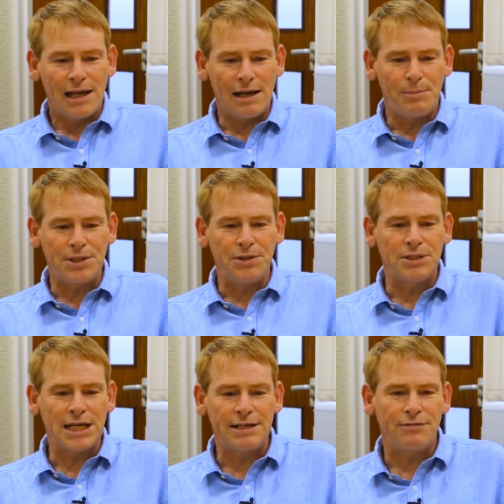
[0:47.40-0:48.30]
Uh, but you
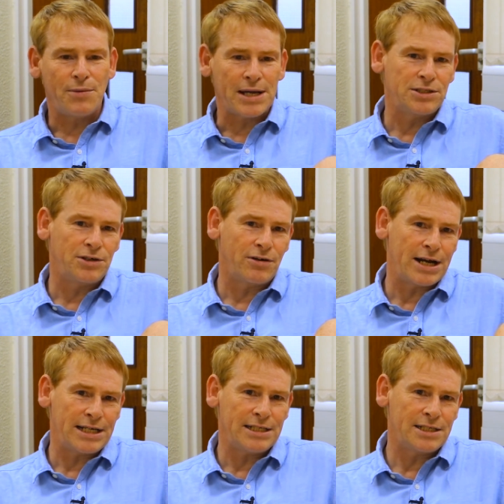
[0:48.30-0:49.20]
could take a few extra
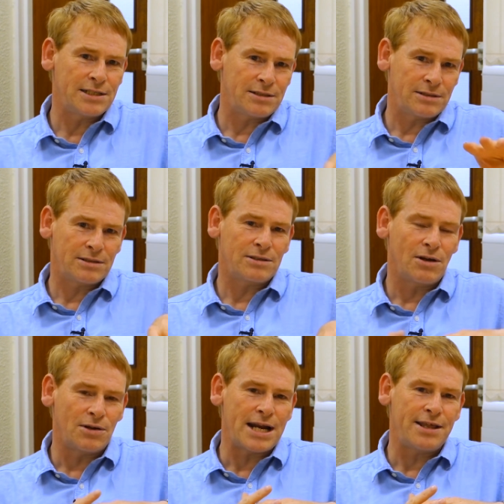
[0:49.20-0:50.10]
credits
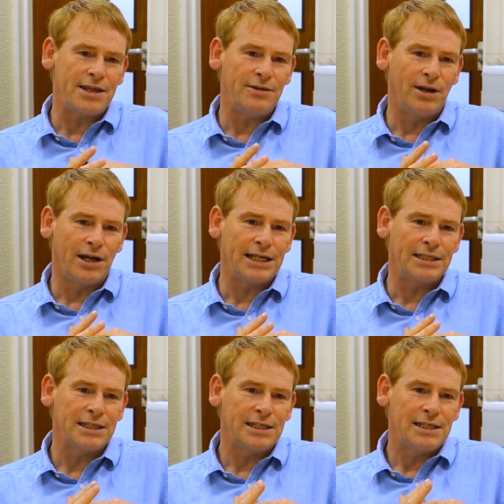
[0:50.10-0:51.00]
on anything you
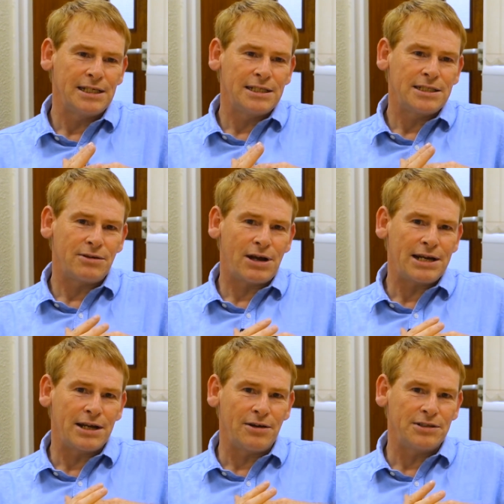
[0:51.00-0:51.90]
liked. So I
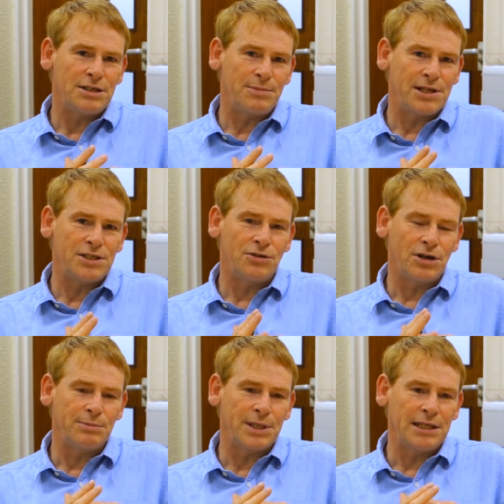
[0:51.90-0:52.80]
had a go at some of the
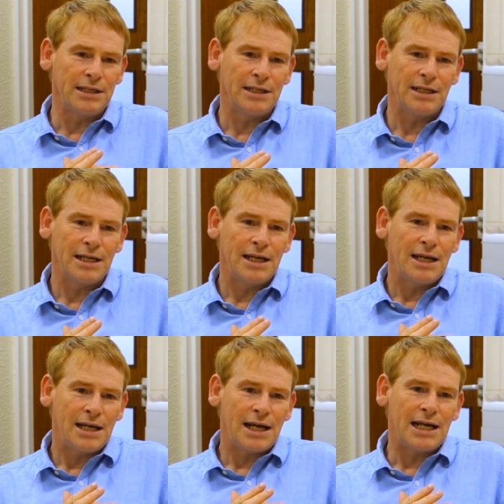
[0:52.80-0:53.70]
astronomy.
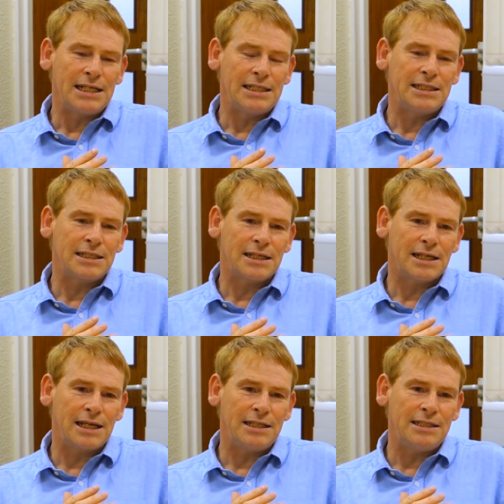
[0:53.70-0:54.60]
And
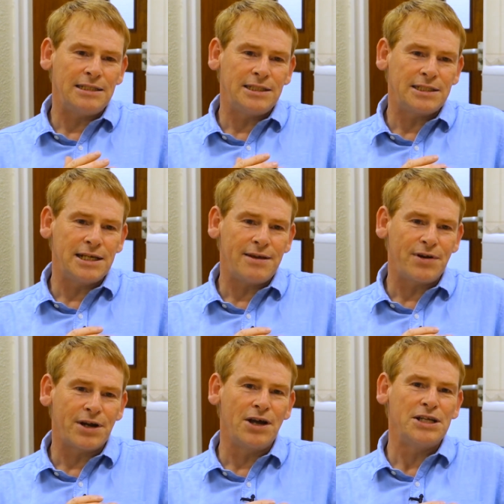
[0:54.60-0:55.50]
it just
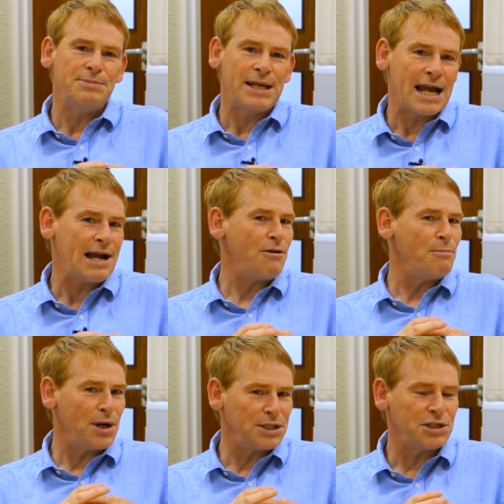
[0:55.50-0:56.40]
never occurred to me how
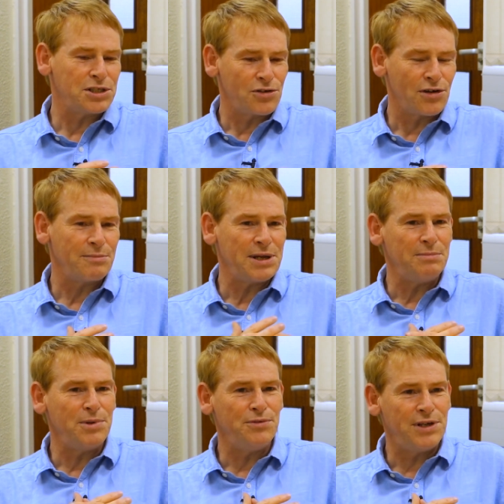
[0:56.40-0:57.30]
much astronomy had
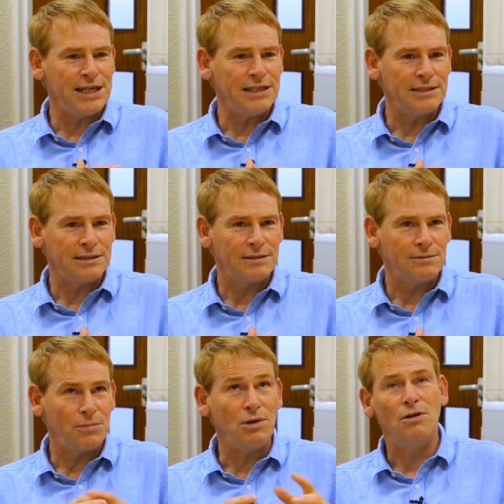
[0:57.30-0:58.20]
moved in,
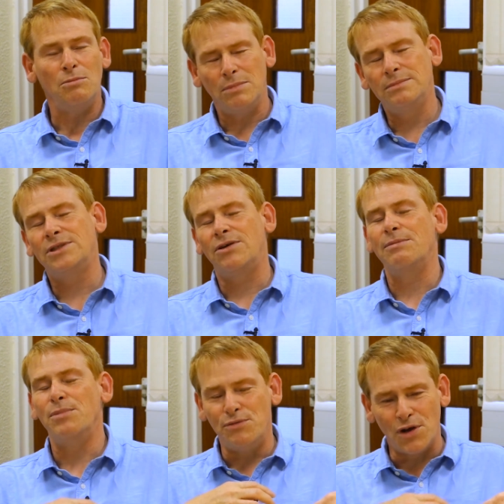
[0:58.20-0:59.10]
um,
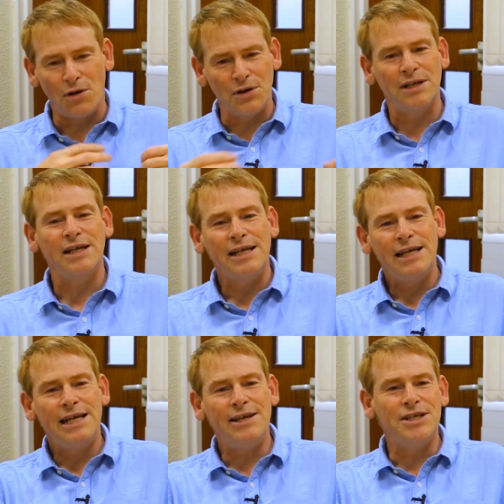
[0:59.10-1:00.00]
sorry, moved on
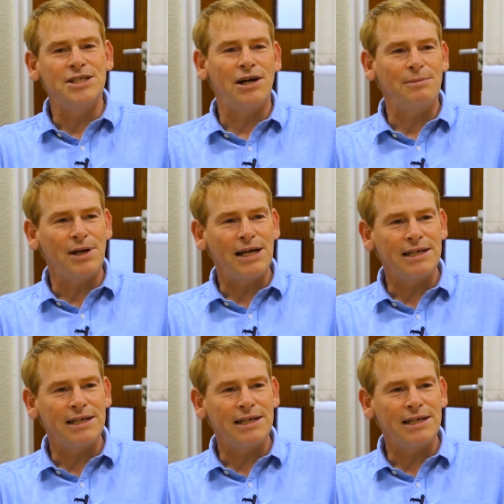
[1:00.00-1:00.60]
in the time I